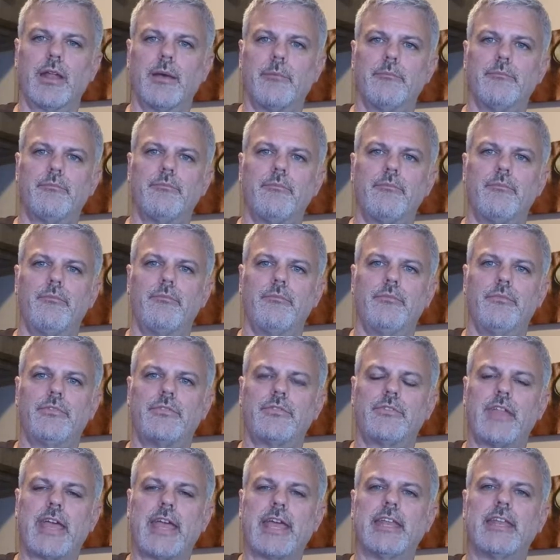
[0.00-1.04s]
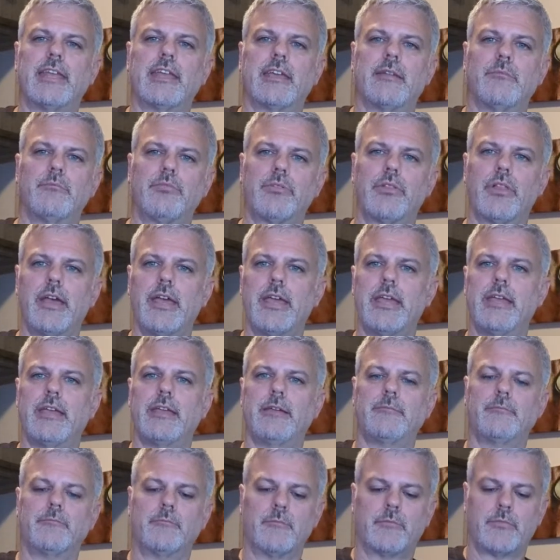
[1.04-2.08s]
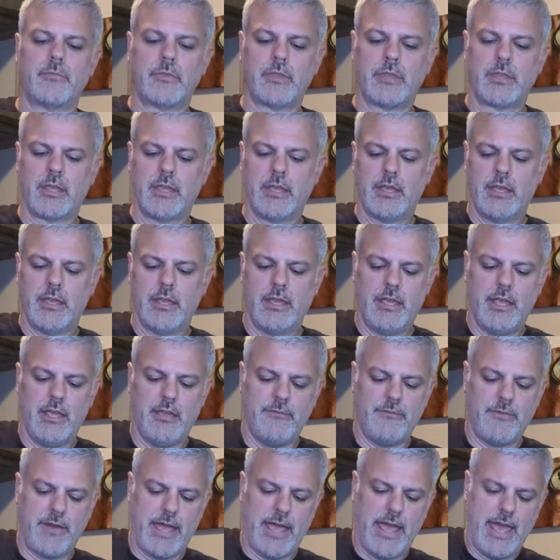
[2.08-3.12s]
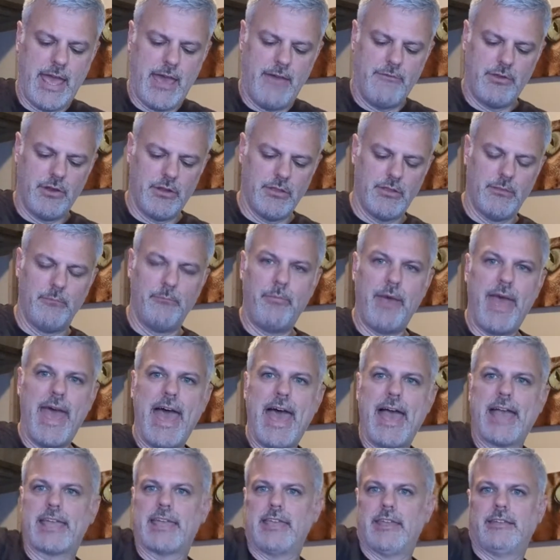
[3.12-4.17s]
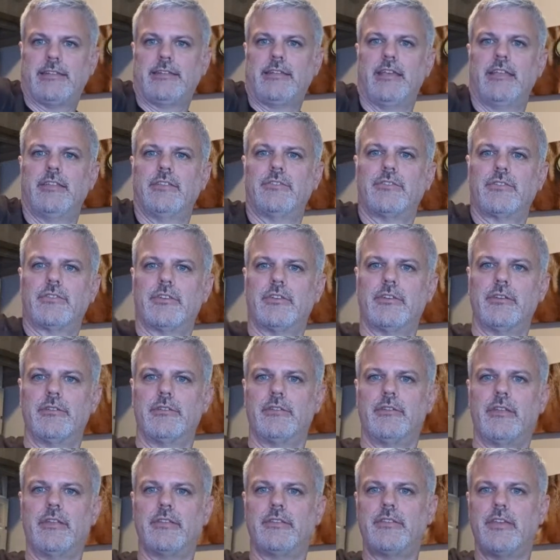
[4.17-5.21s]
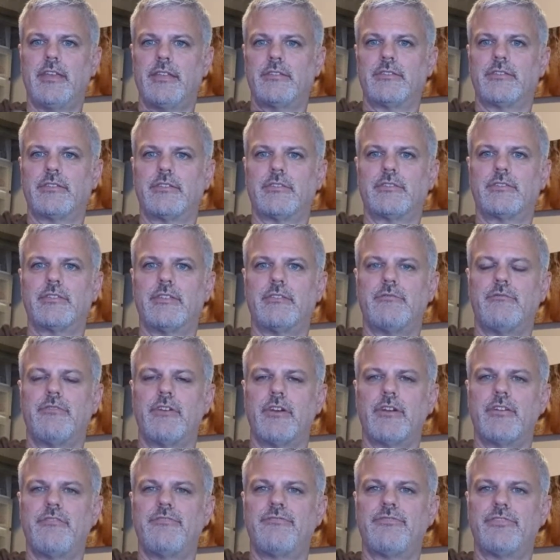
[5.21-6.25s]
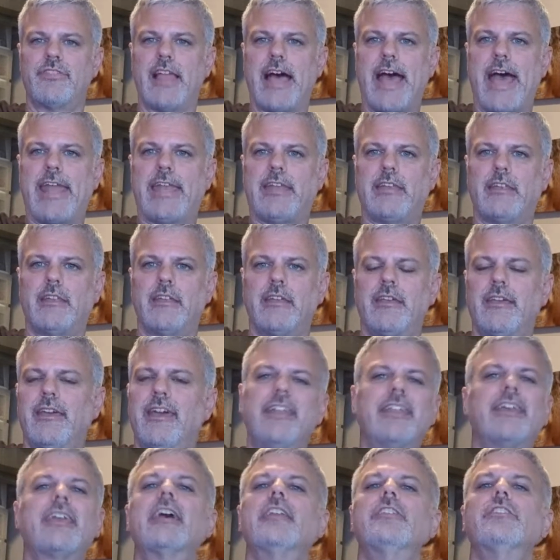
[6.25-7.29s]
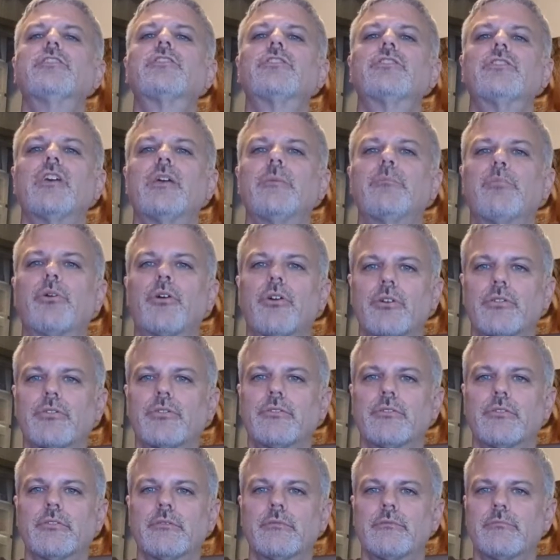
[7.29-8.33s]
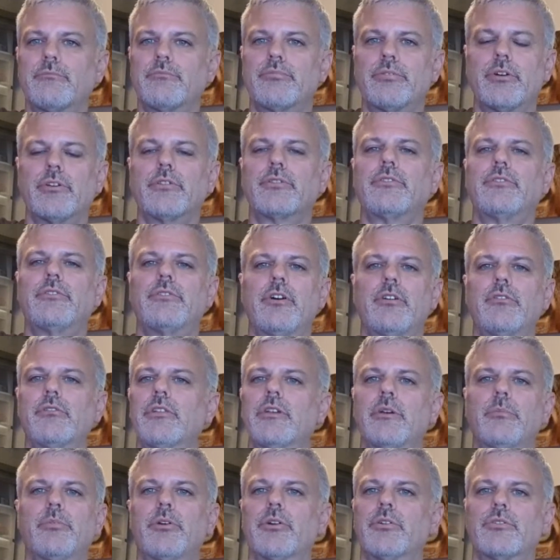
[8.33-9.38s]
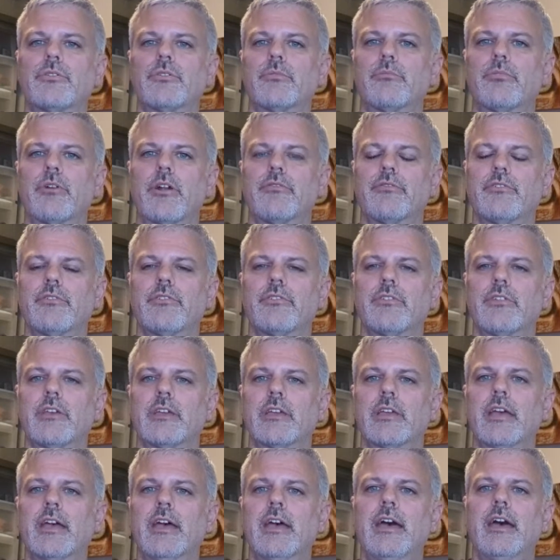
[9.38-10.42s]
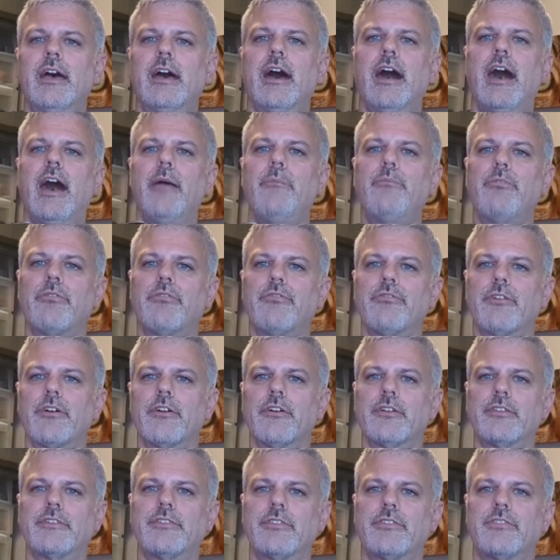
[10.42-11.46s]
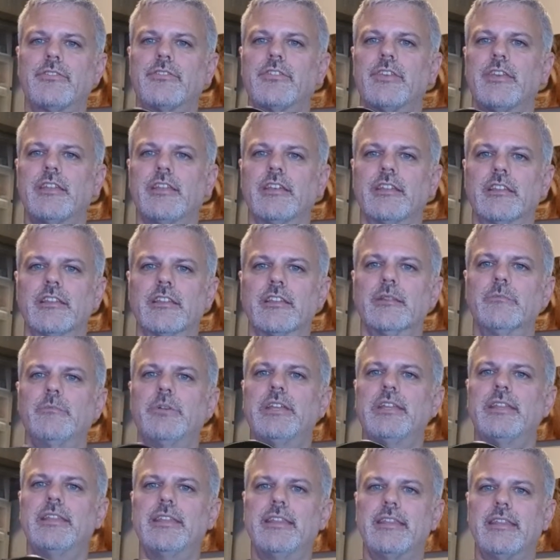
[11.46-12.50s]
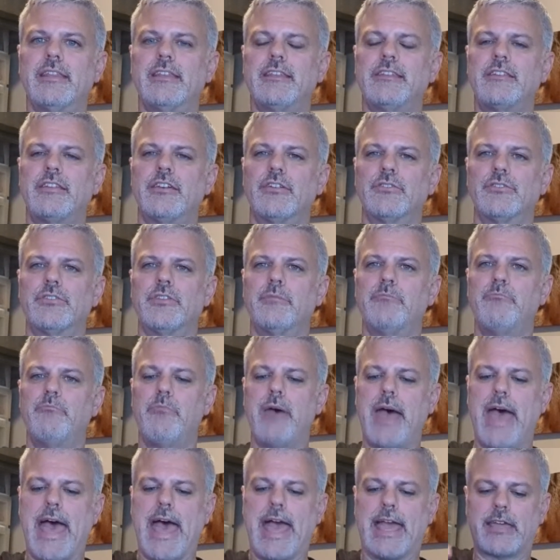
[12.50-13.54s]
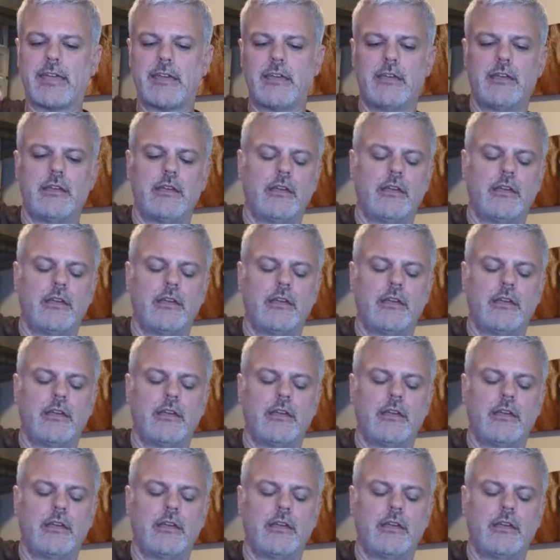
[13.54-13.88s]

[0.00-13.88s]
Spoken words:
I'm standing and playing, if I have it on the back, it tends to sit very flat. And again, this is totally a personal preference thing. I prefer it to sit a little bit tilted back